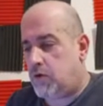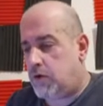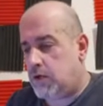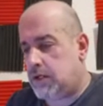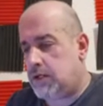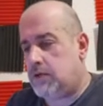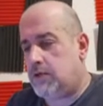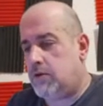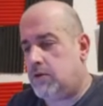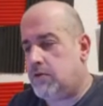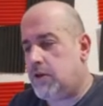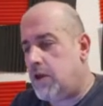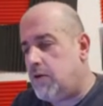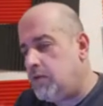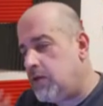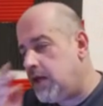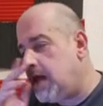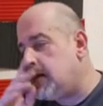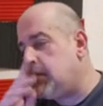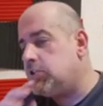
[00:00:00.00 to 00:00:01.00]
one, and
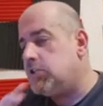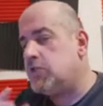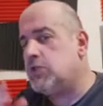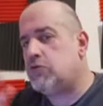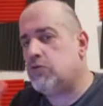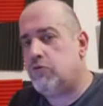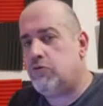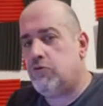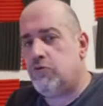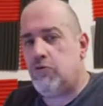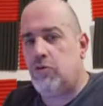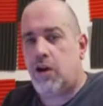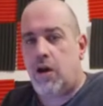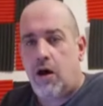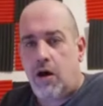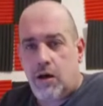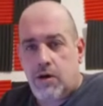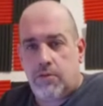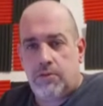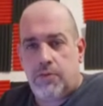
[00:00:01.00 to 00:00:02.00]
although the engines were
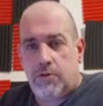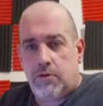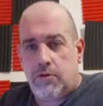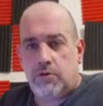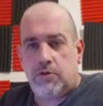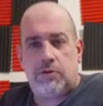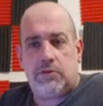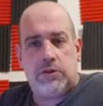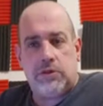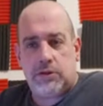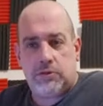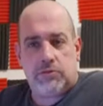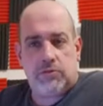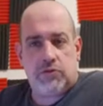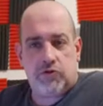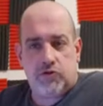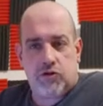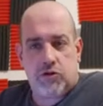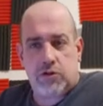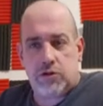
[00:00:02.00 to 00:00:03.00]
reliable
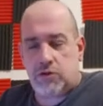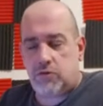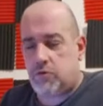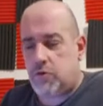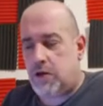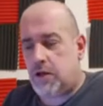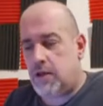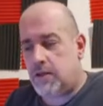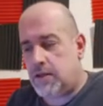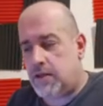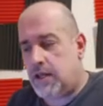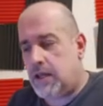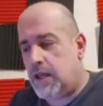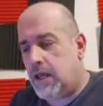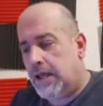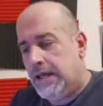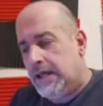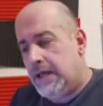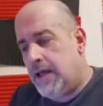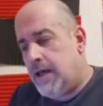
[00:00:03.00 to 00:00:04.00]
and trustworthy,
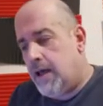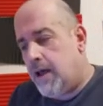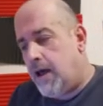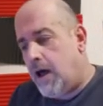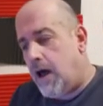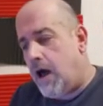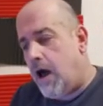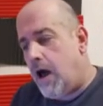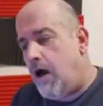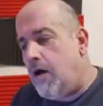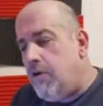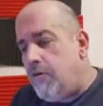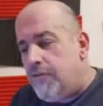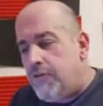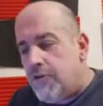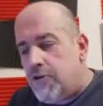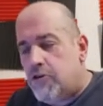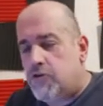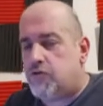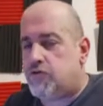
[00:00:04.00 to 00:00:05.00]

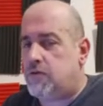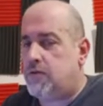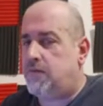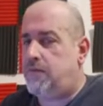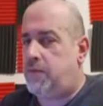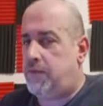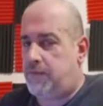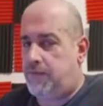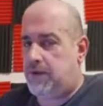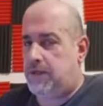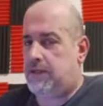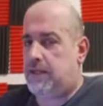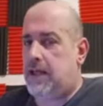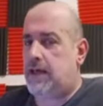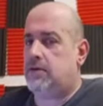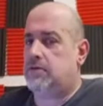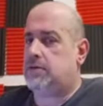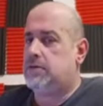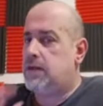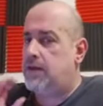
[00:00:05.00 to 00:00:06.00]
over
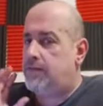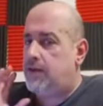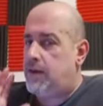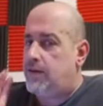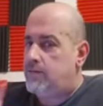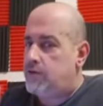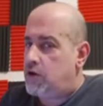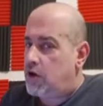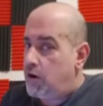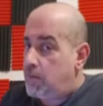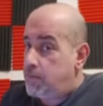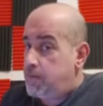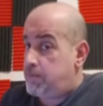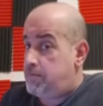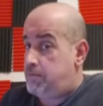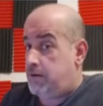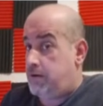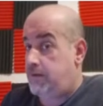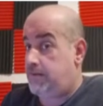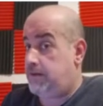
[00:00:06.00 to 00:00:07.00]
150,000, if they've not
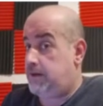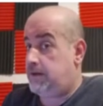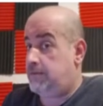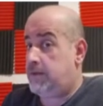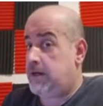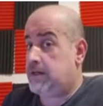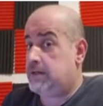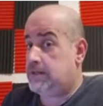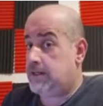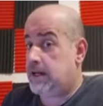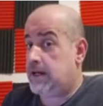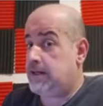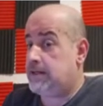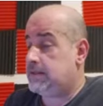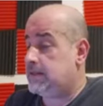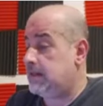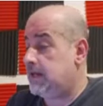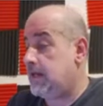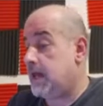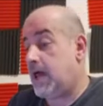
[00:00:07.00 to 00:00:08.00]
been perfectly
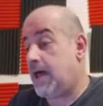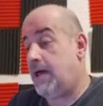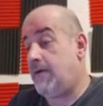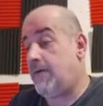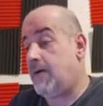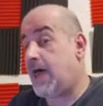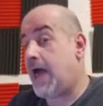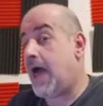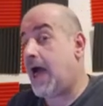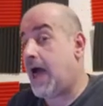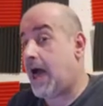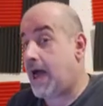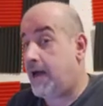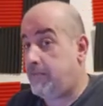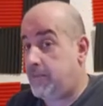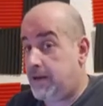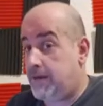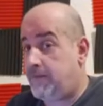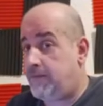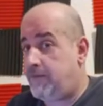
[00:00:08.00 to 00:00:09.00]
maintained, they have a
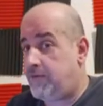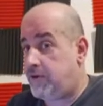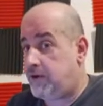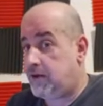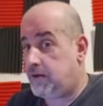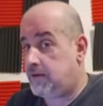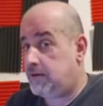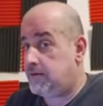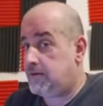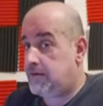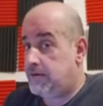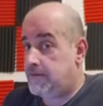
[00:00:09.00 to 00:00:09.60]
habit for